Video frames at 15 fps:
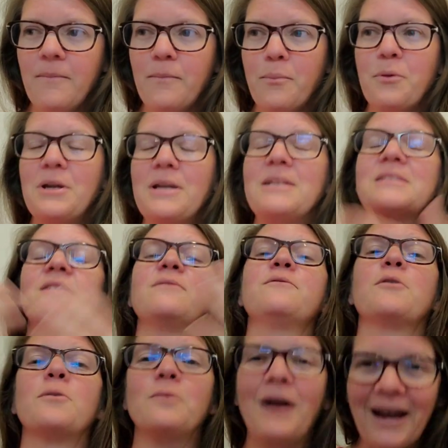bring some
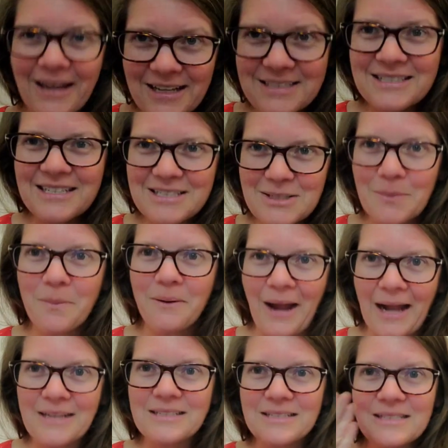variety to
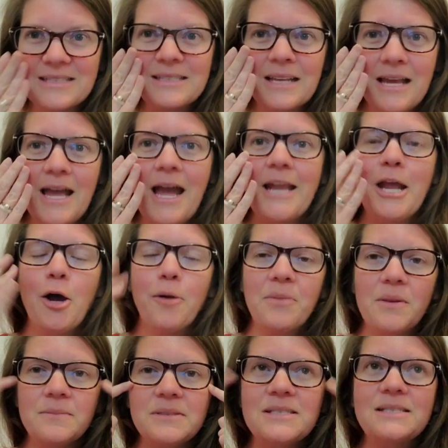practice and help
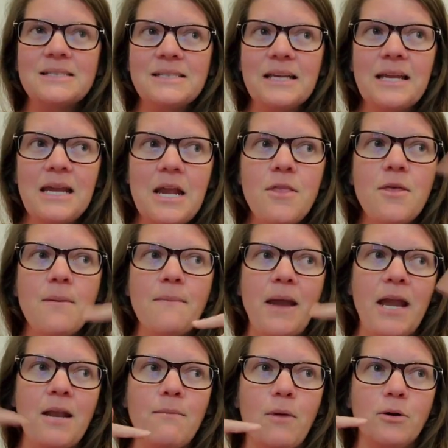them see the
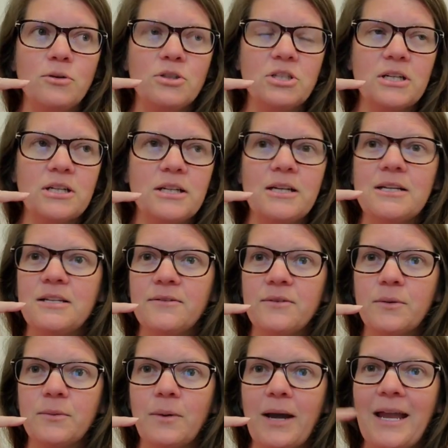main motion in a
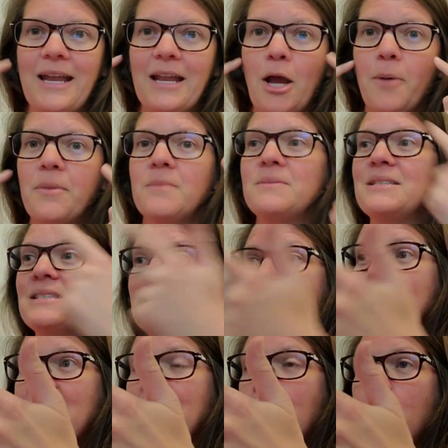different way and help them
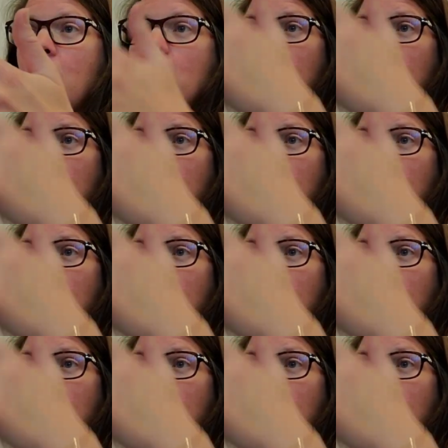see